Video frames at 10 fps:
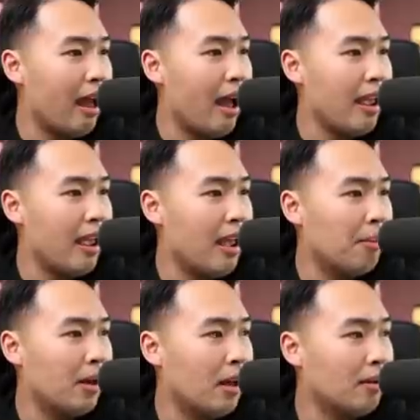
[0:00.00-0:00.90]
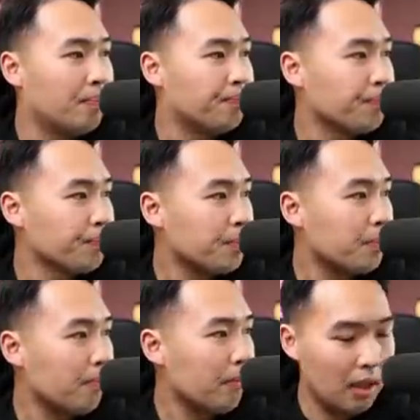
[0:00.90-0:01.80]
I am a uh,
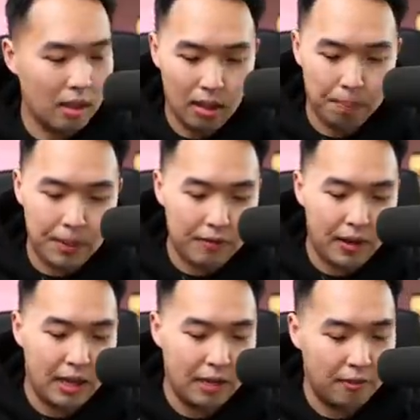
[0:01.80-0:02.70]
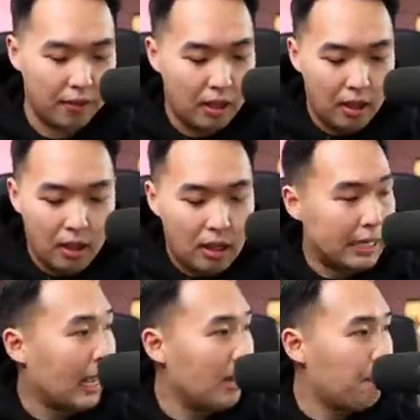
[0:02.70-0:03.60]
big fan of.
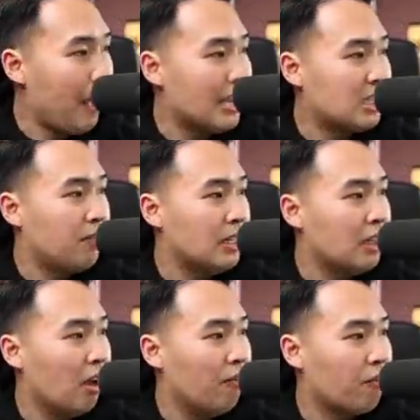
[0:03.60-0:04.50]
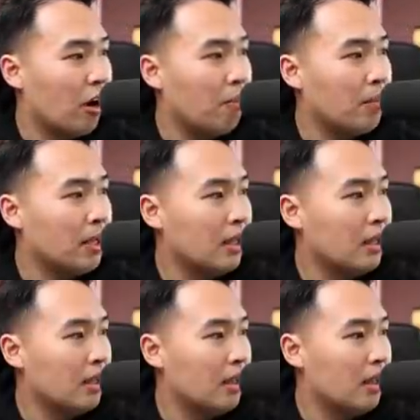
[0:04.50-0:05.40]
Getting passive income from
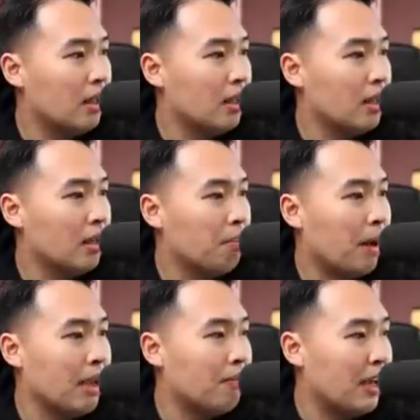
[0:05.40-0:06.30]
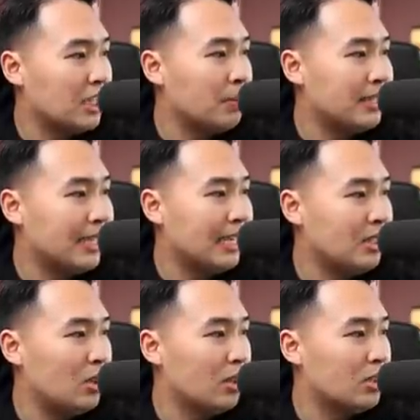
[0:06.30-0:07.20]
my investments
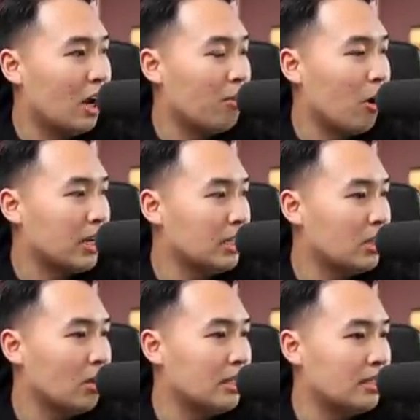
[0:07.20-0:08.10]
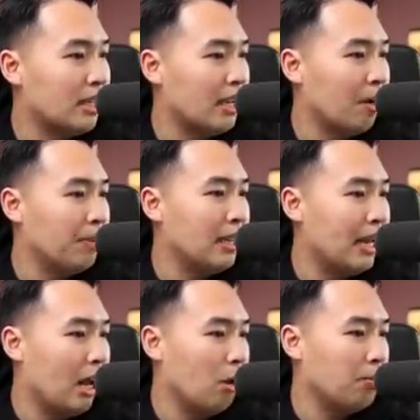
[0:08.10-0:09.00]
into the stock market. So this is a company
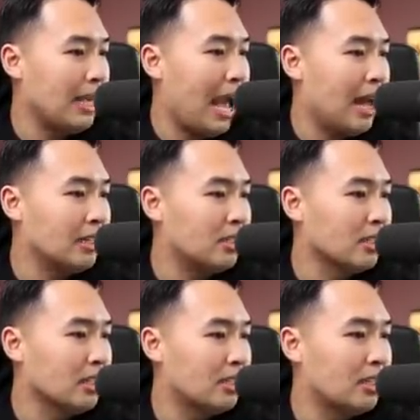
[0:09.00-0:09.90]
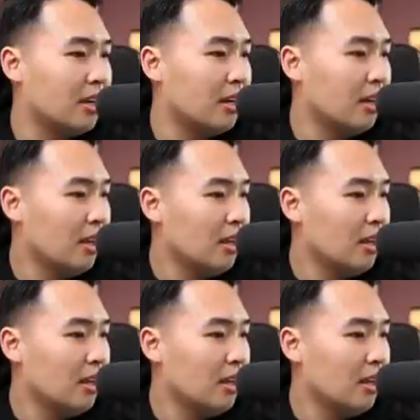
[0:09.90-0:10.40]
that I'll be adding to the list here.